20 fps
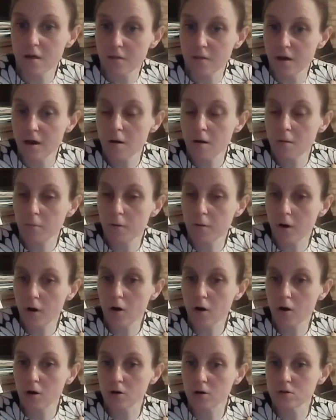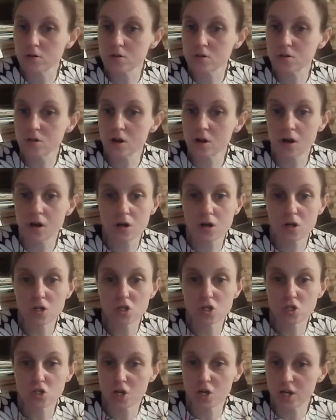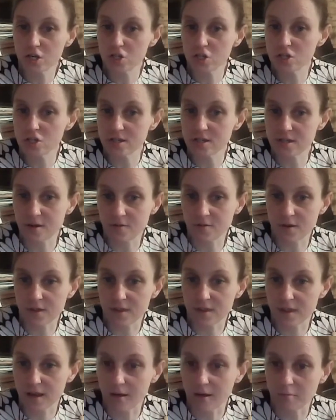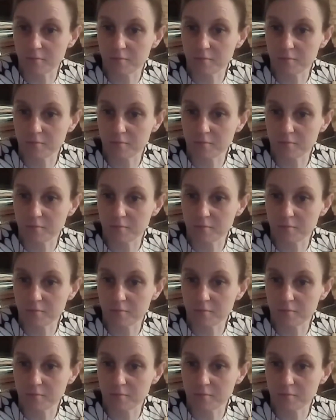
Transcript: That pause changes everything.